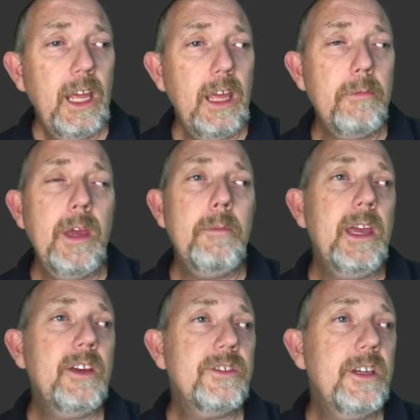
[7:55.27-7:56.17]
it may
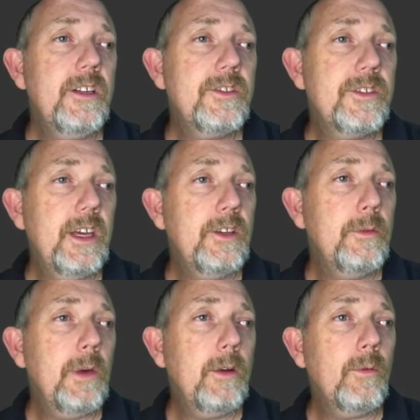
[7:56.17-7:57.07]
make sense that you
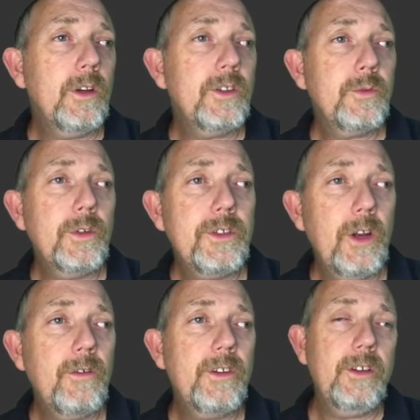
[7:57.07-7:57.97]
might want to switch it
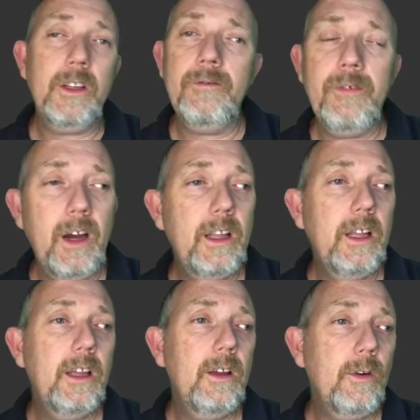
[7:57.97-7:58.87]
over to
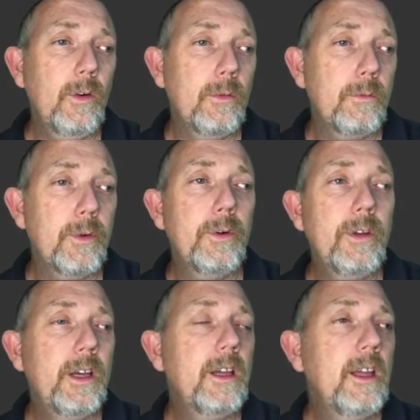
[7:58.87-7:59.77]
Linvala or
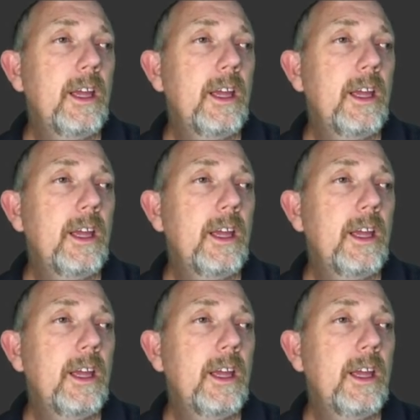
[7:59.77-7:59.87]
Bruna.